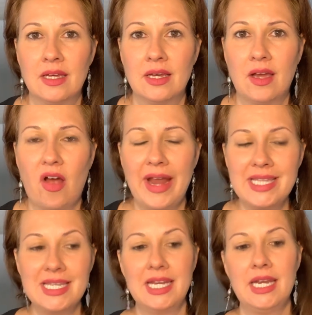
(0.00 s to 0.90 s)
Our
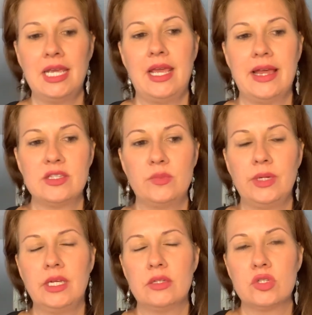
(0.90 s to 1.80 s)
identity has
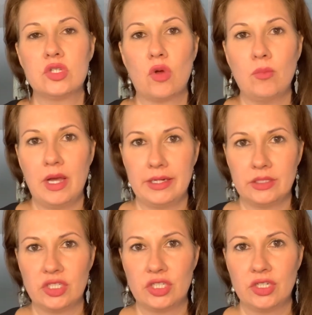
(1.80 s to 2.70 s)
been so
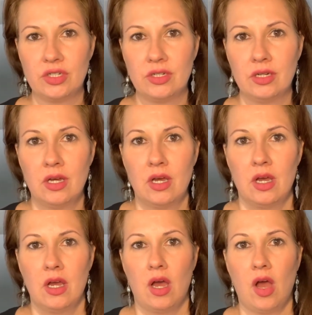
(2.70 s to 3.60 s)
much
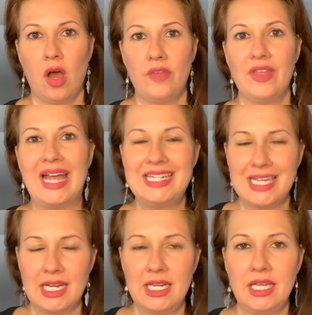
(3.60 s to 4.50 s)
on the
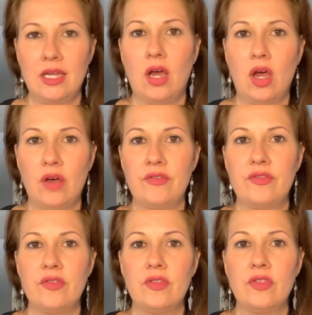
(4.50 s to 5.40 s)
identity of
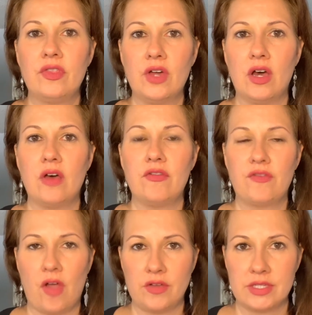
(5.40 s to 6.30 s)
the
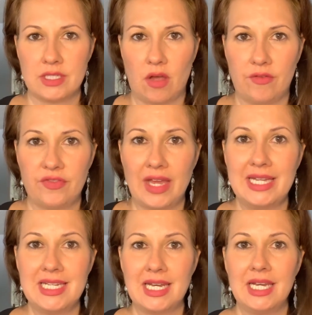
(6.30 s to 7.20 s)
false self, the
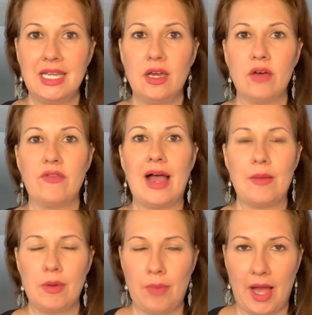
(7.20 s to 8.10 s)
identity of I'm
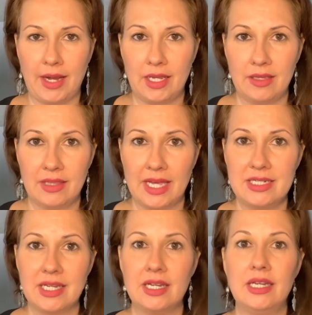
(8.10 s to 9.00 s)
a body, the
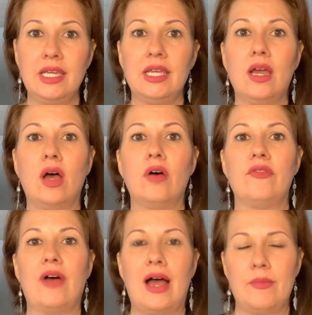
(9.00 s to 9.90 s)
identity
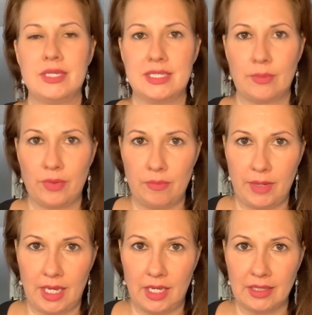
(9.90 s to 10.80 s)
of I'm a separate
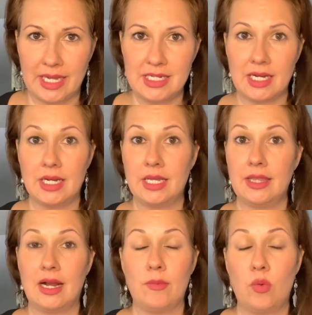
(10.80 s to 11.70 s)
being, the identity
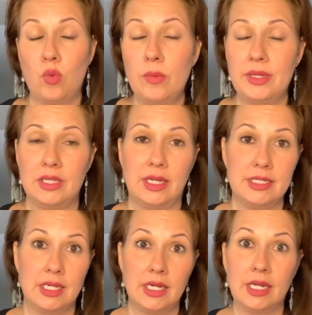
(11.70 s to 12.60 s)
that I'm a woman, the
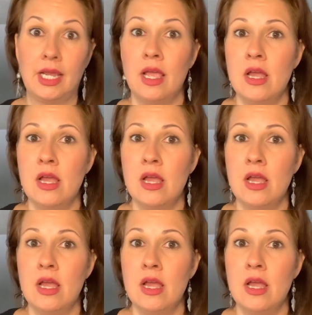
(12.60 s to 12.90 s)
identity,